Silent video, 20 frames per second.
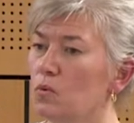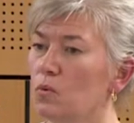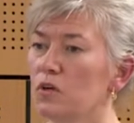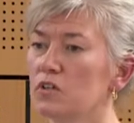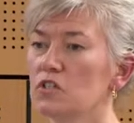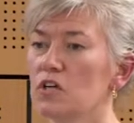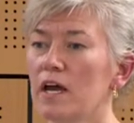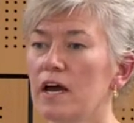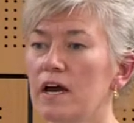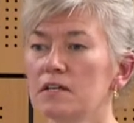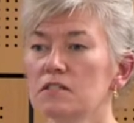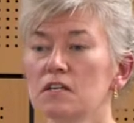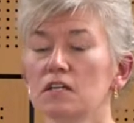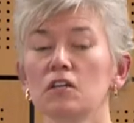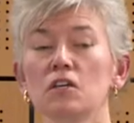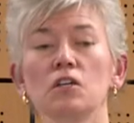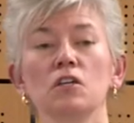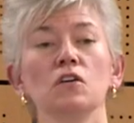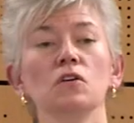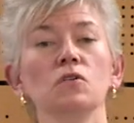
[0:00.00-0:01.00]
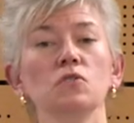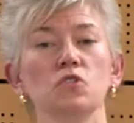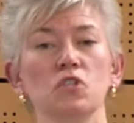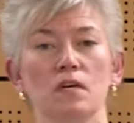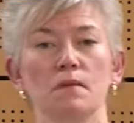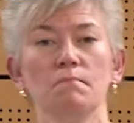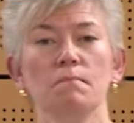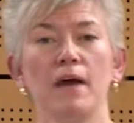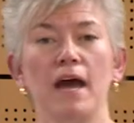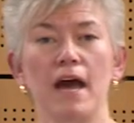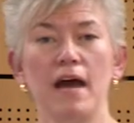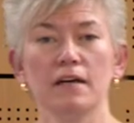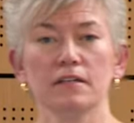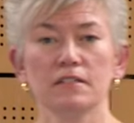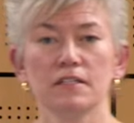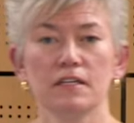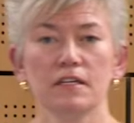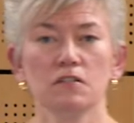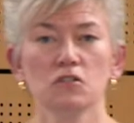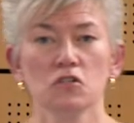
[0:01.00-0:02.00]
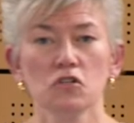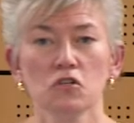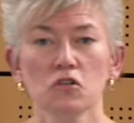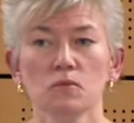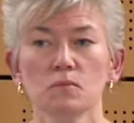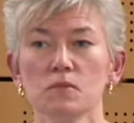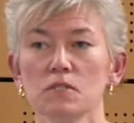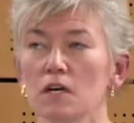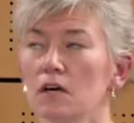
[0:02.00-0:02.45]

which has a huge impact in terms